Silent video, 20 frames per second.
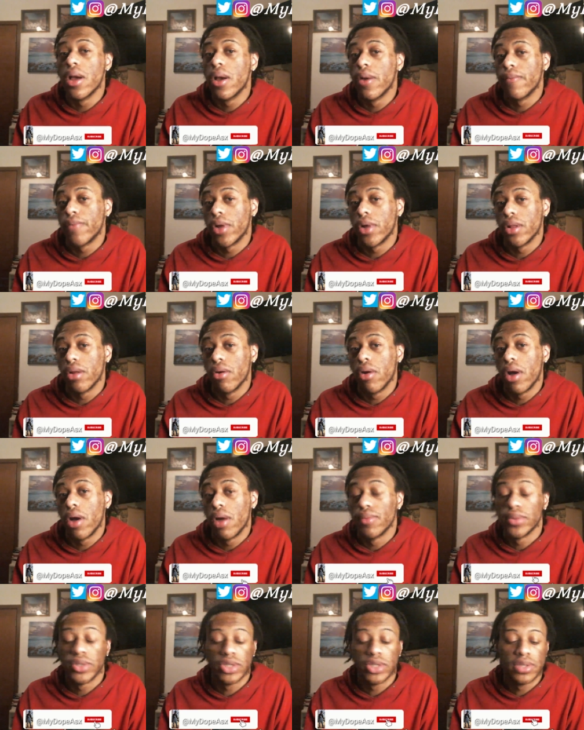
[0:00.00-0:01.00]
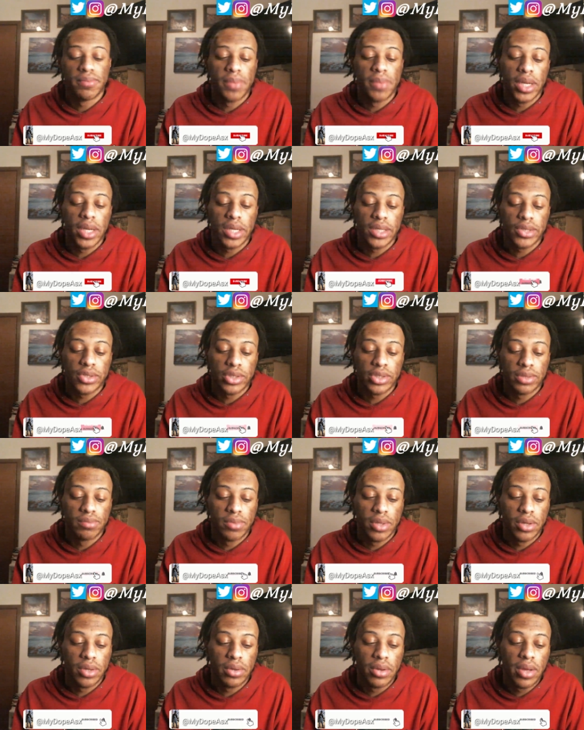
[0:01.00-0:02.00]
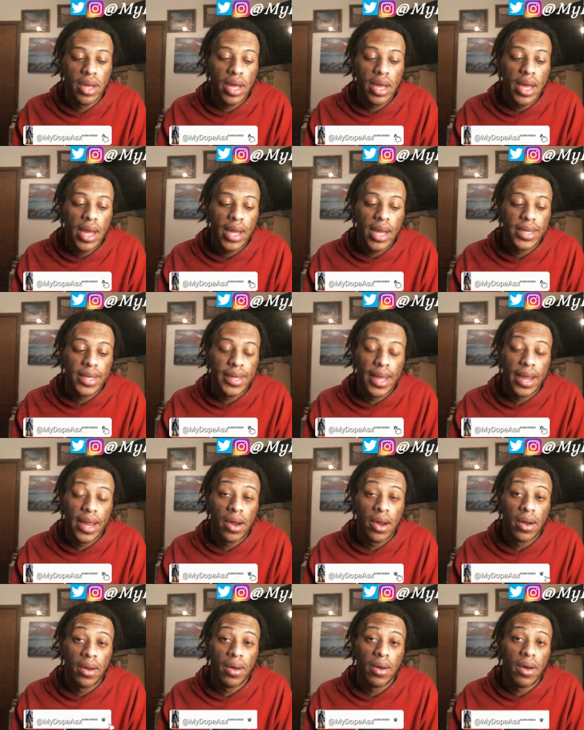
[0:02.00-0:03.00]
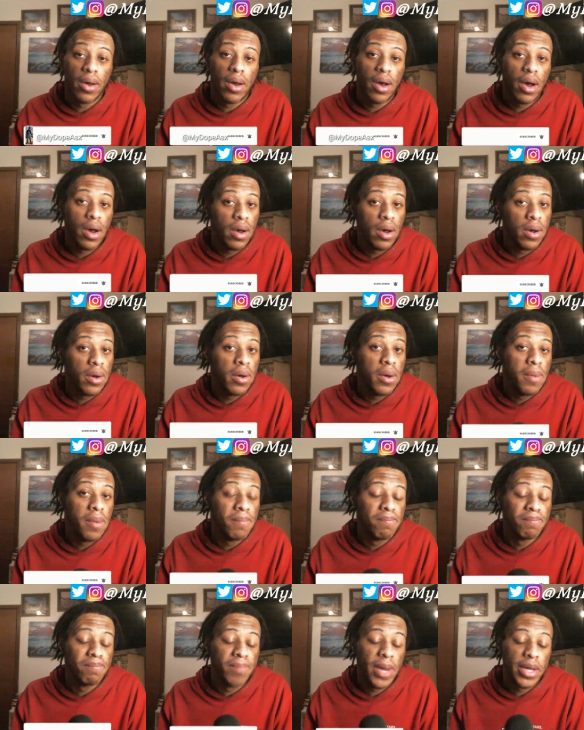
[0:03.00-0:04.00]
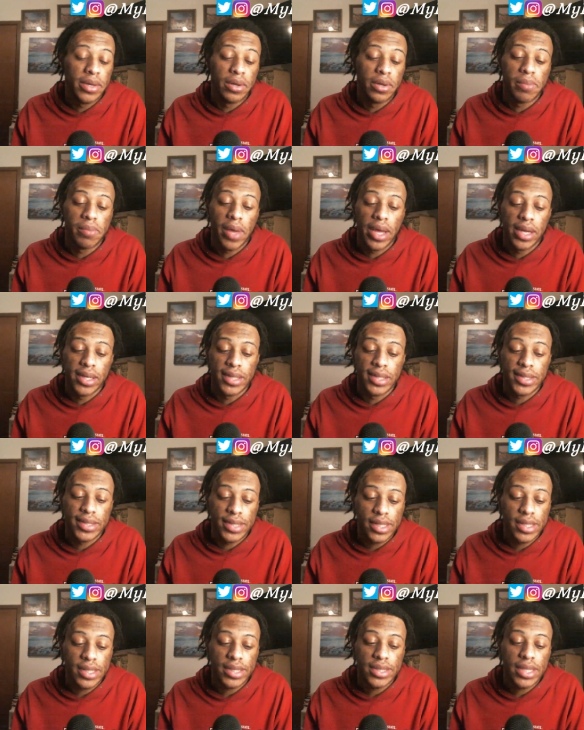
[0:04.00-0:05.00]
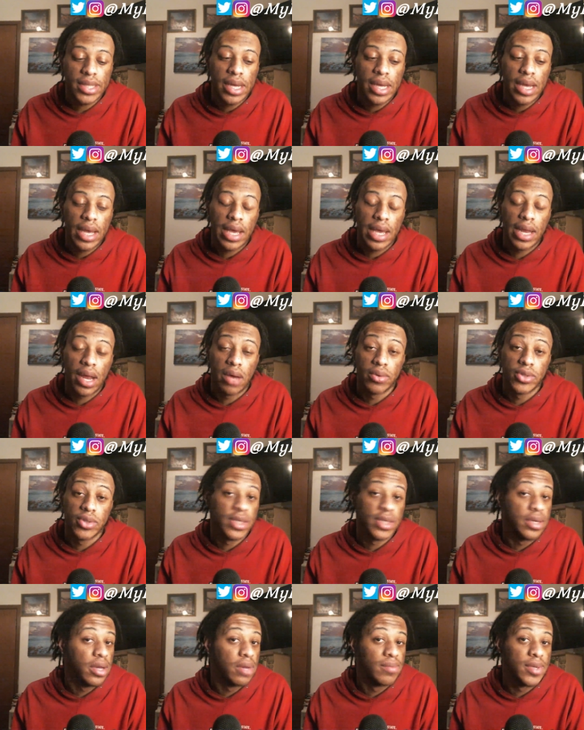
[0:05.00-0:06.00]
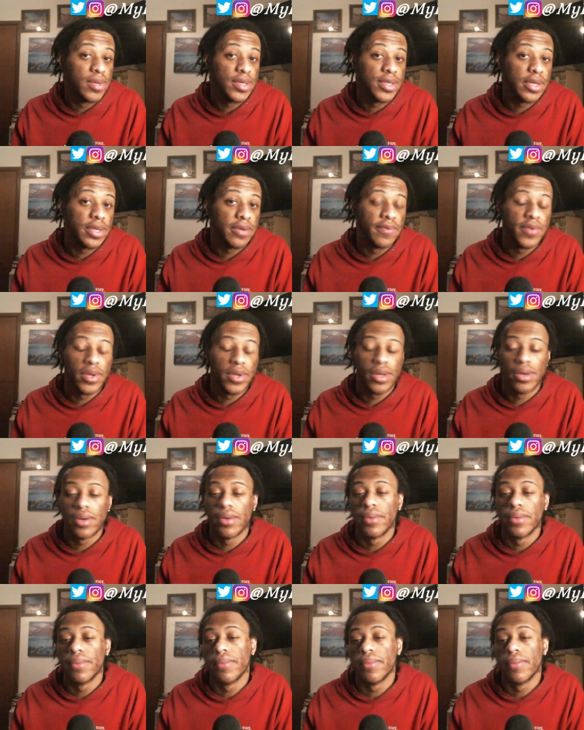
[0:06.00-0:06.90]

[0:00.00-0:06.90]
follow all my social media in the description below. They are all MyDopeAsx, and I will check y'all in my second video.